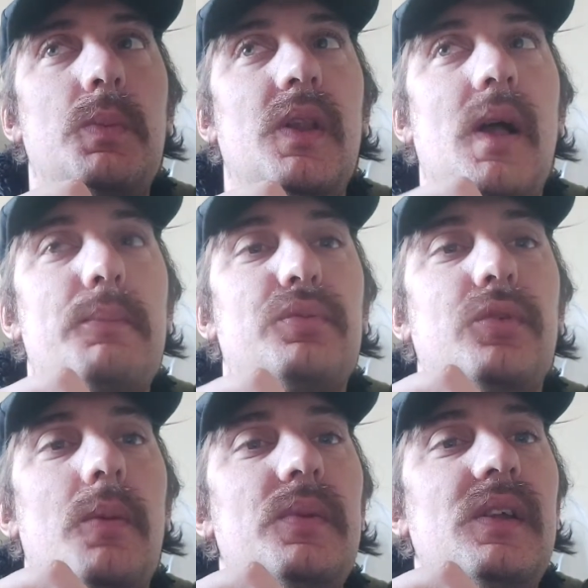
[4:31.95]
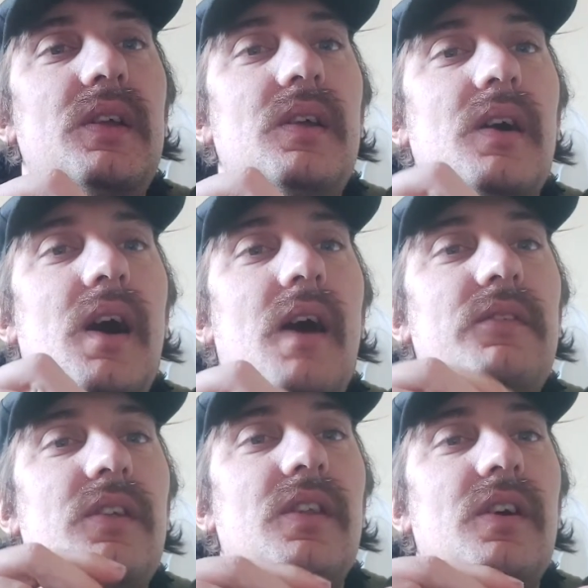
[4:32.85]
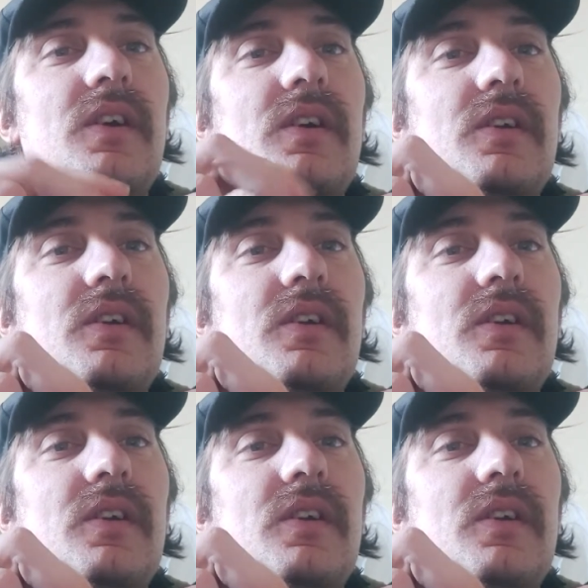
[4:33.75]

be like property after the